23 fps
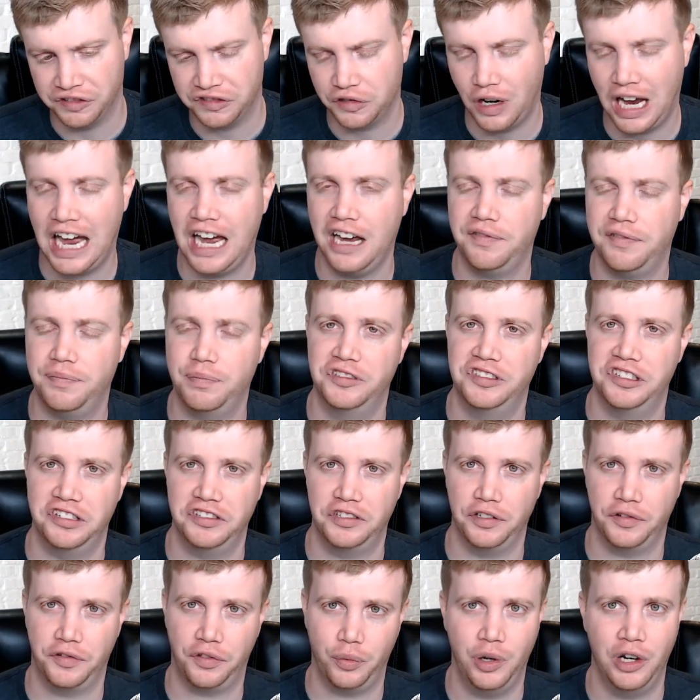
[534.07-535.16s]
So 0.5%
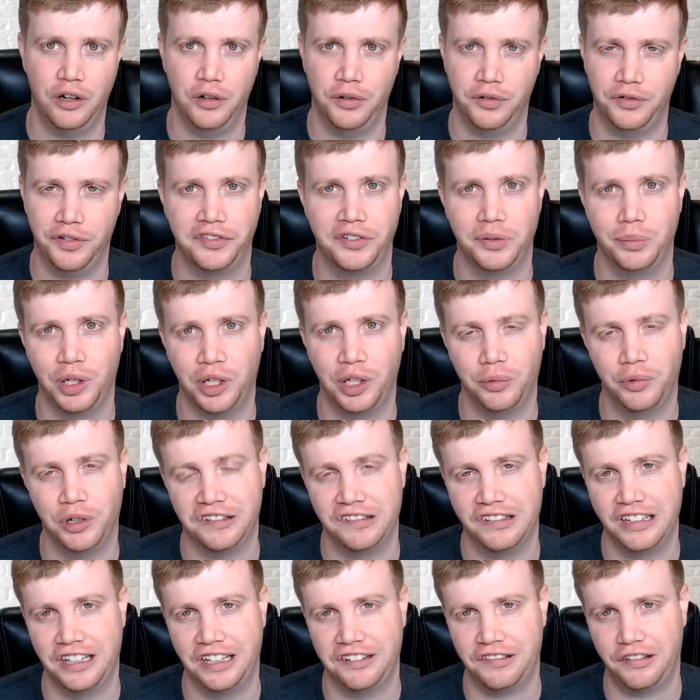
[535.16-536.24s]
of 350 million went.
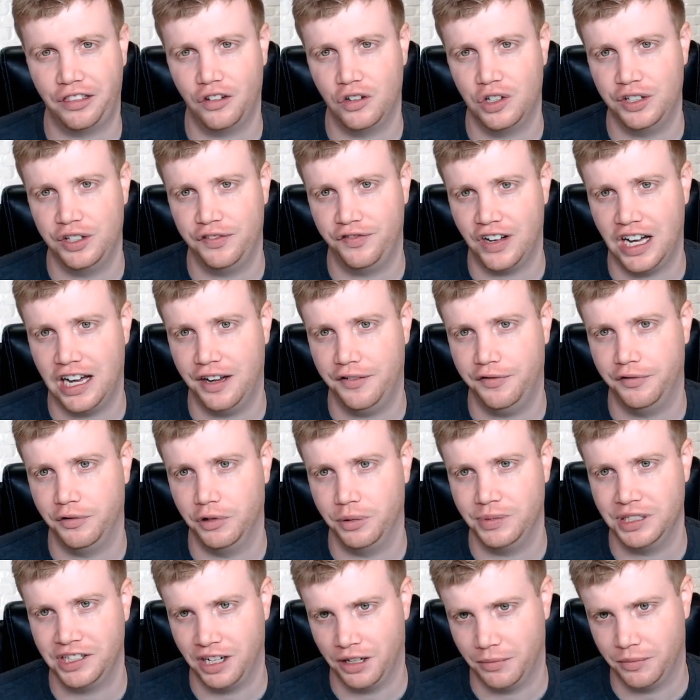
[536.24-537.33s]
So that's 35 would
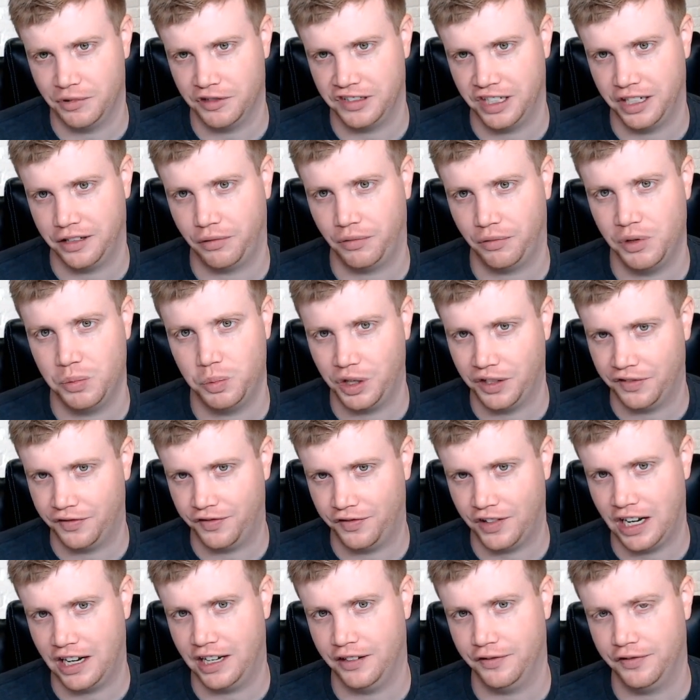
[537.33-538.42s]
be 10%,
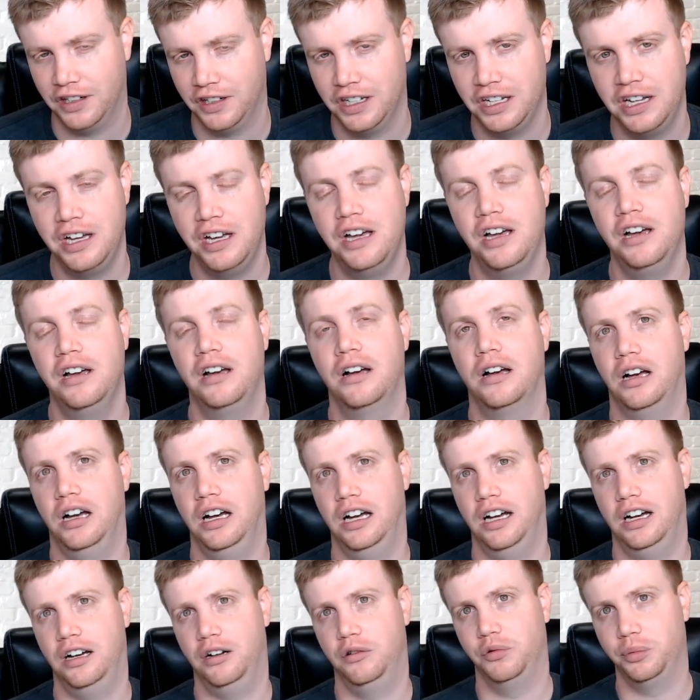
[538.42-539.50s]

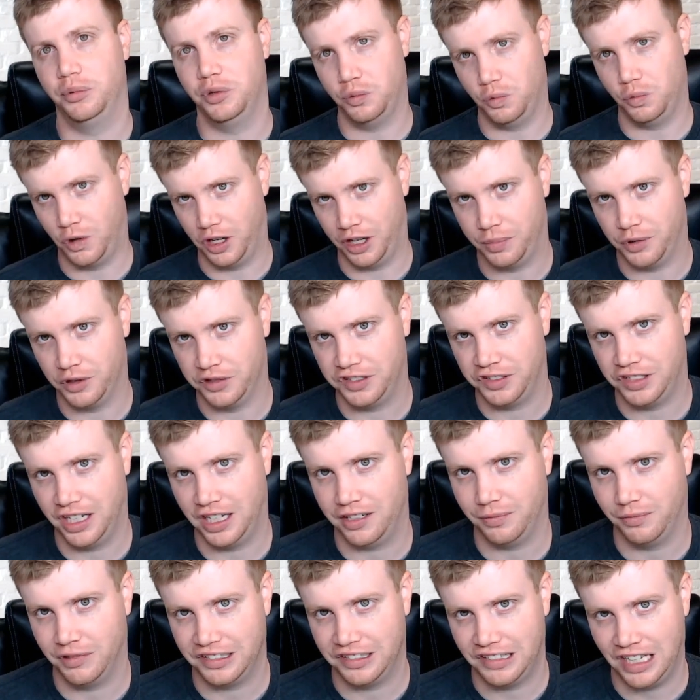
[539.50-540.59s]
3.5 would be 1%.
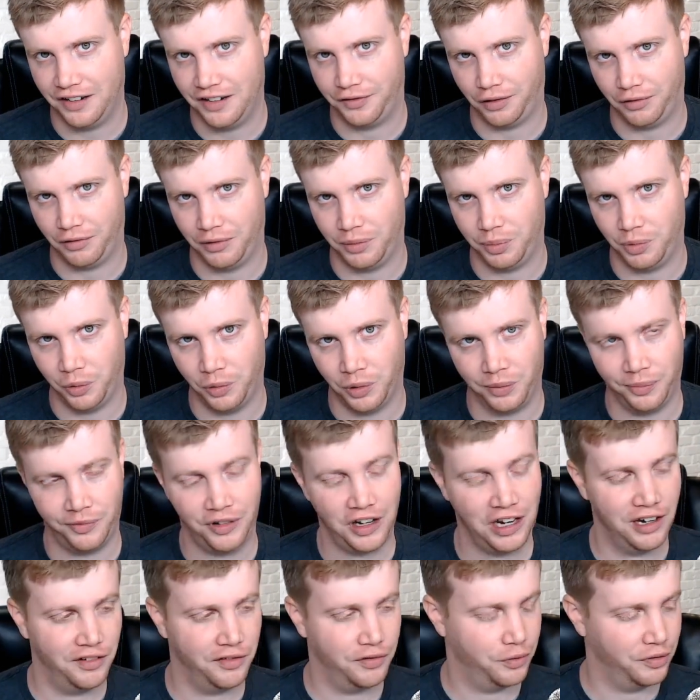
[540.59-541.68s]
What's half of
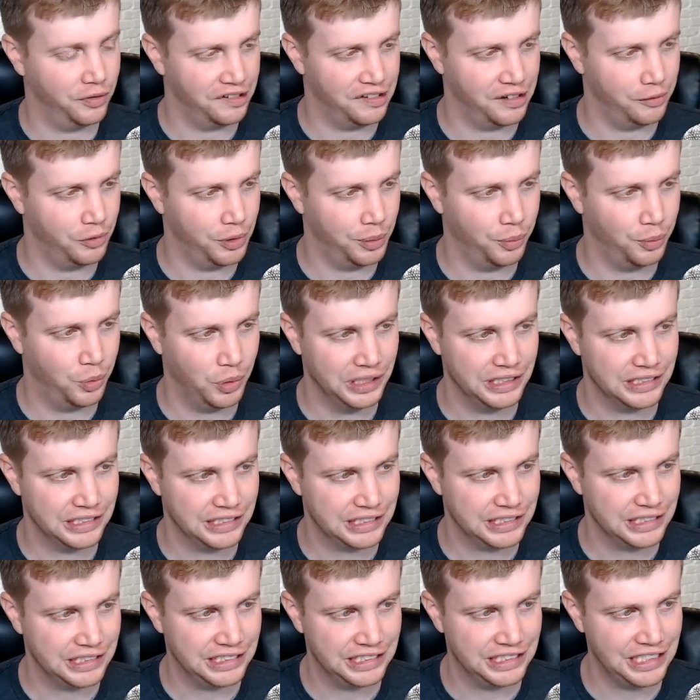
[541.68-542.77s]
3.15? Was that
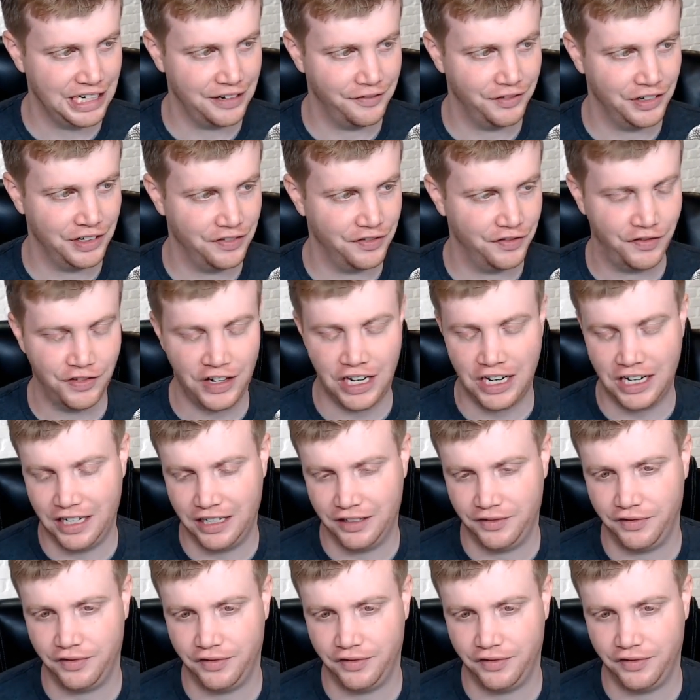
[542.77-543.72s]
1.75?